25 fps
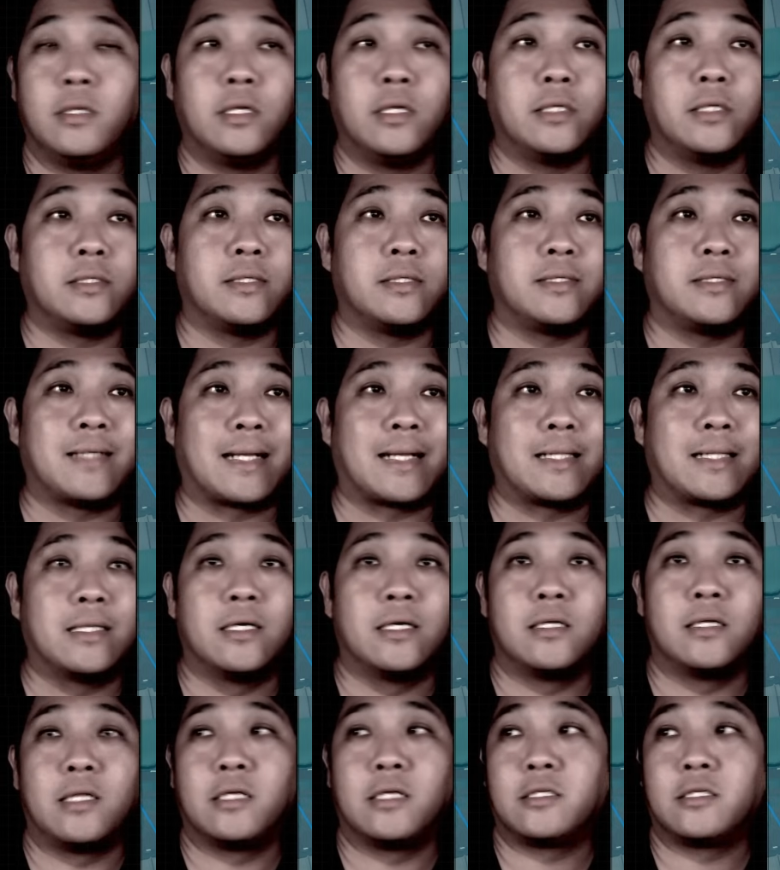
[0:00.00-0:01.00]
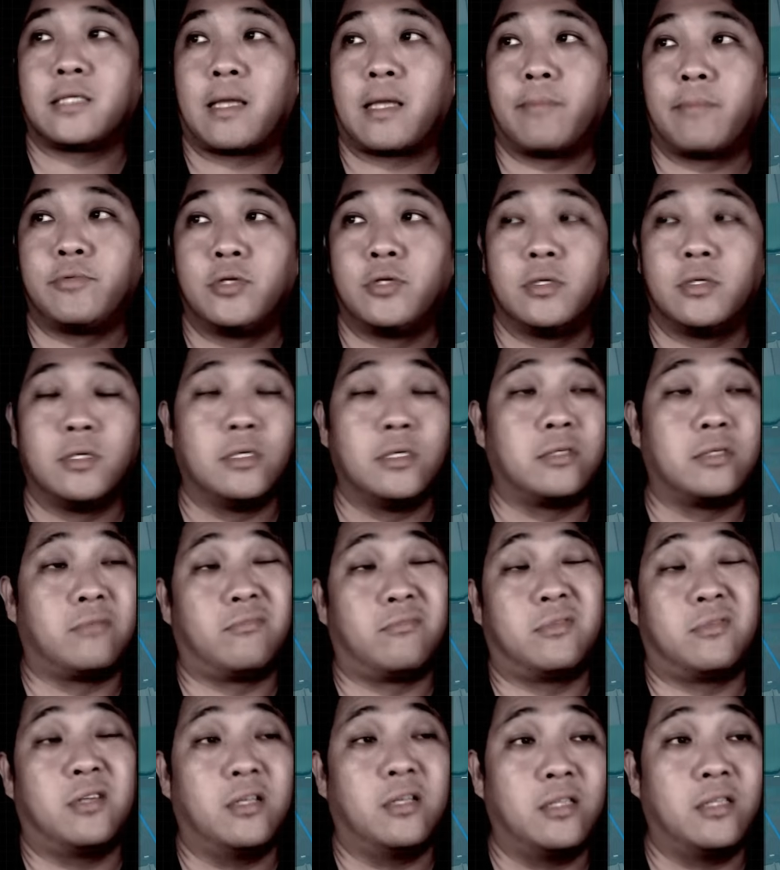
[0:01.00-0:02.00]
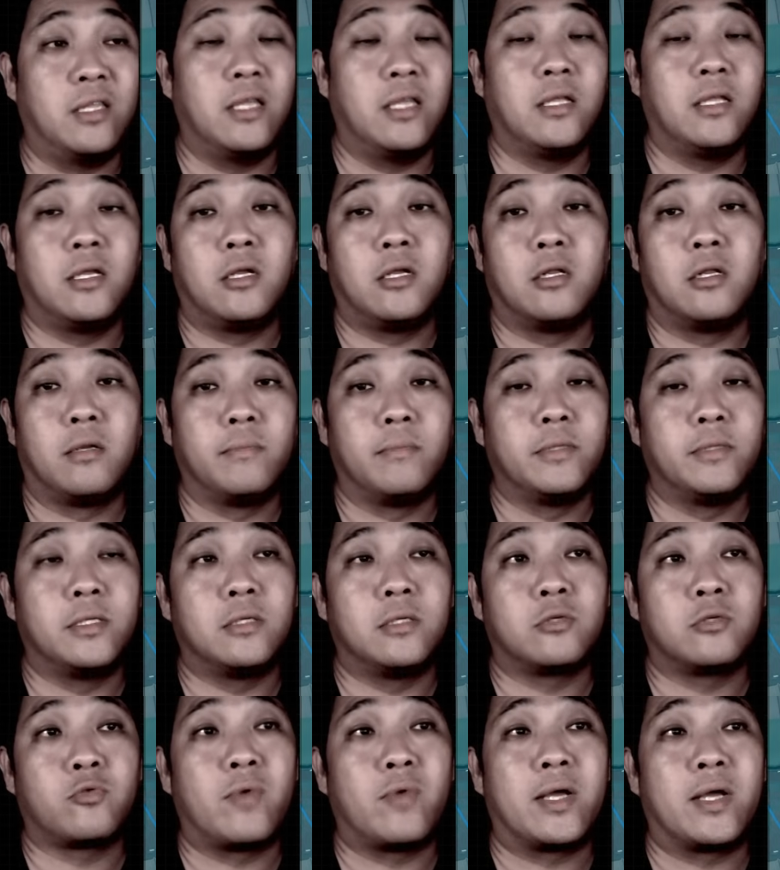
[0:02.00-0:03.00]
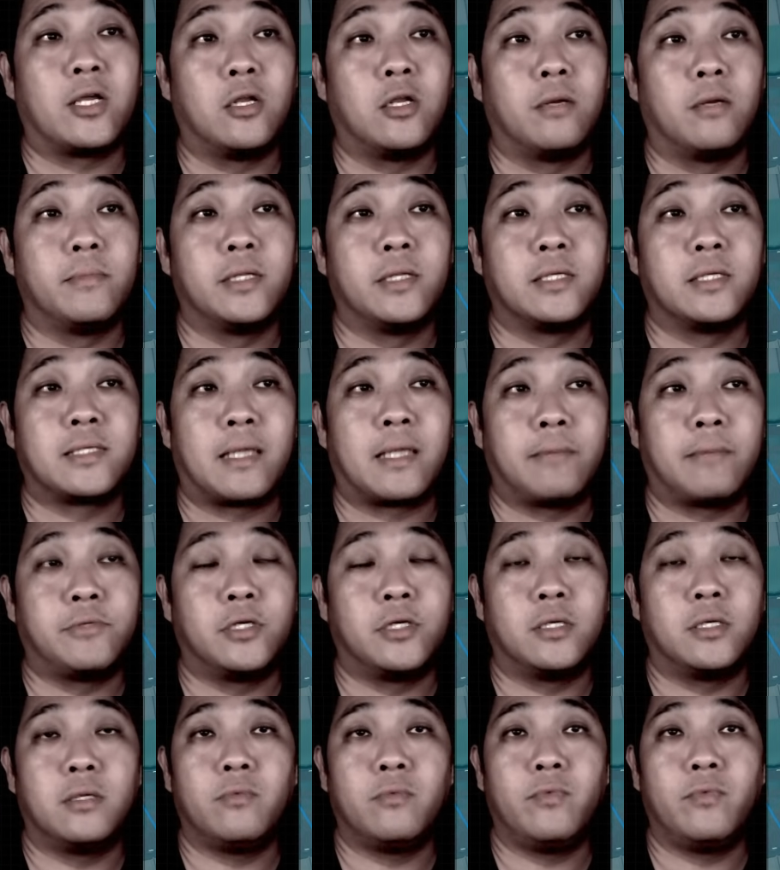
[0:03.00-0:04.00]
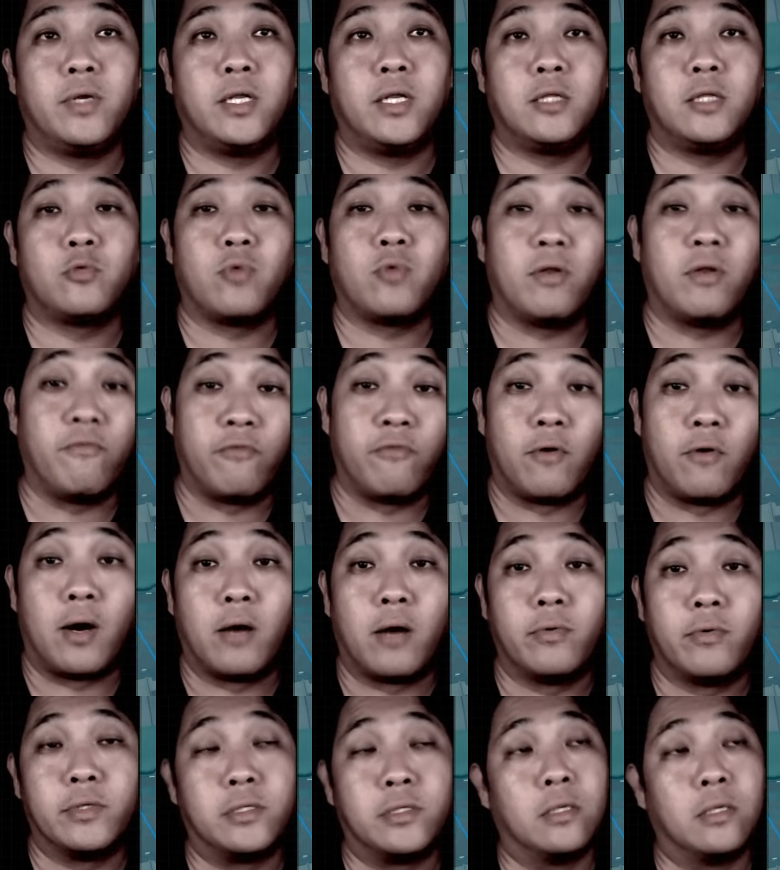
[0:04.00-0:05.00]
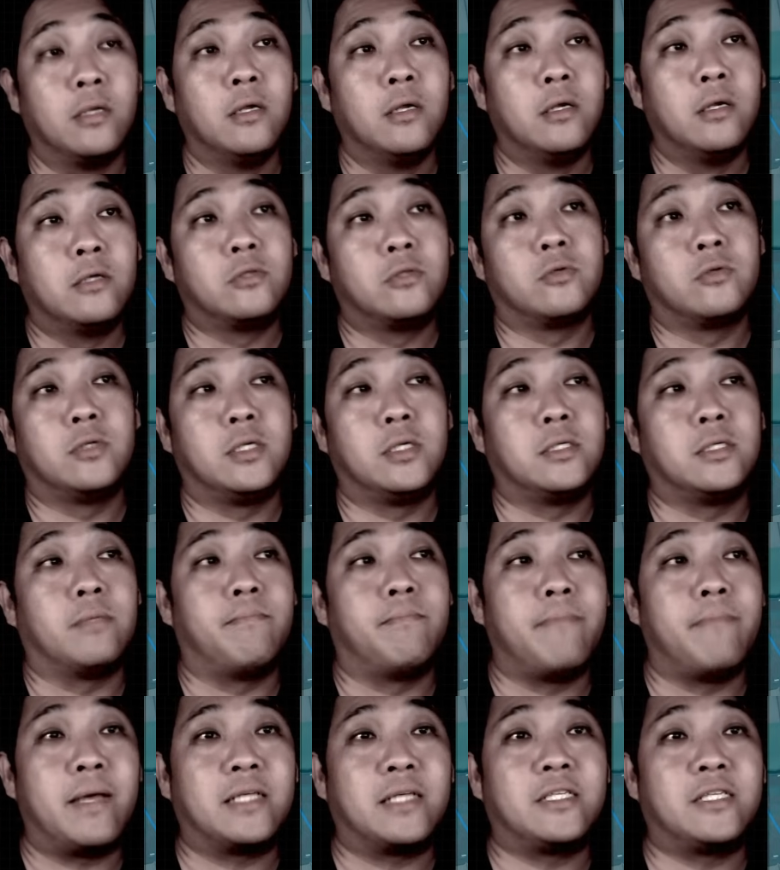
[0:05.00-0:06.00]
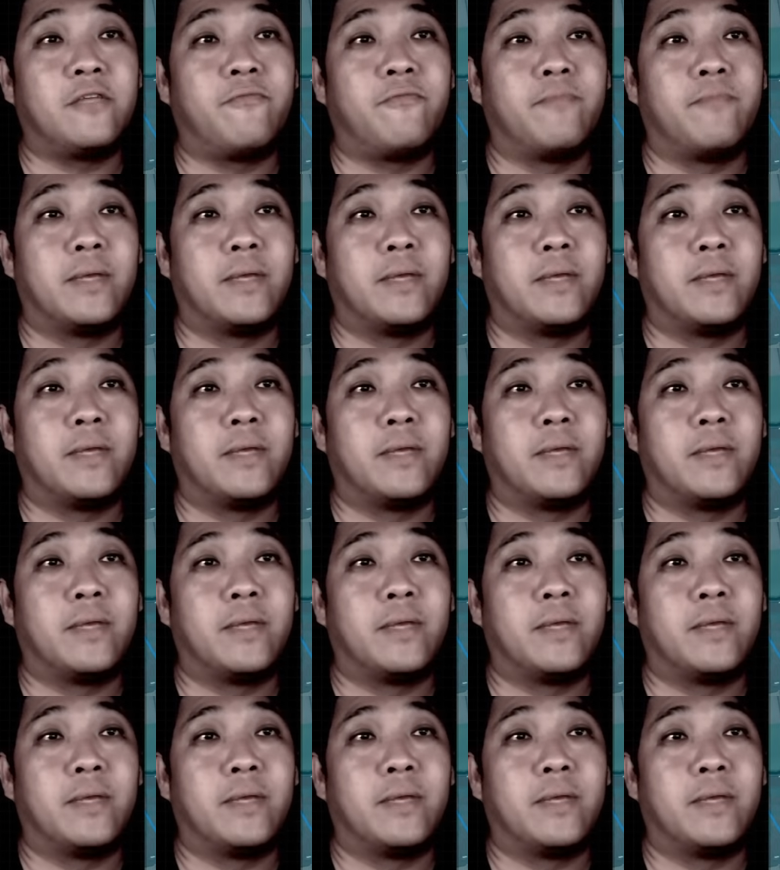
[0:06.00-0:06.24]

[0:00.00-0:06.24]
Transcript: sector that is captured is 13 square kilometers captured within 24 hours. So this is a massive